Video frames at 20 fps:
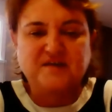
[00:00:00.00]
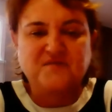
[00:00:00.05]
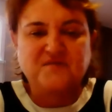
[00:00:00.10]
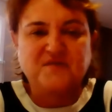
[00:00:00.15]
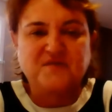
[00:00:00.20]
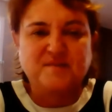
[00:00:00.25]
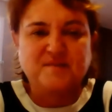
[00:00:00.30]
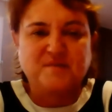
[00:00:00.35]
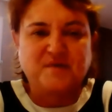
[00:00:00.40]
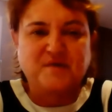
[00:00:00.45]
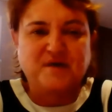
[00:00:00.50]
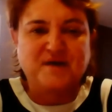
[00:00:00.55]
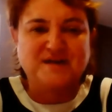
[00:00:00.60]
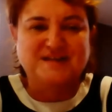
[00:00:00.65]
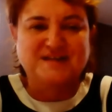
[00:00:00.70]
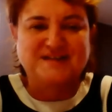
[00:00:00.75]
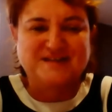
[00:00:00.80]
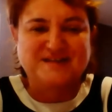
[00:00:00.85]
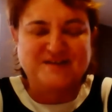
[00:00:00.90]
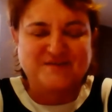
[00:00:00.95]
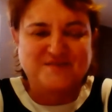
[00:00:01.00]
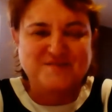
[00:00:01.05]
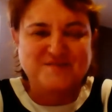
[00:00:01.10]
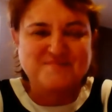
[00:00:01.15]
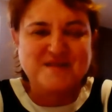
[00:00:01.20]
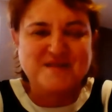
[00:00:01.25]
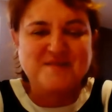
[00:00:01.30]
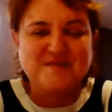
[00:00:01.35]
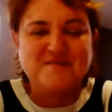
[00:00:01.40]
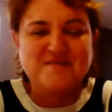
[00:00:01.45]
in February. So
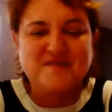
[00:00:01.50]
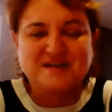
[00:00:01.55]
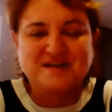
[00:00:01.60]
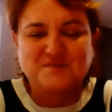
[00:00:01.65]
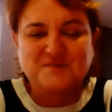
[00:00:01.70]
maybe that's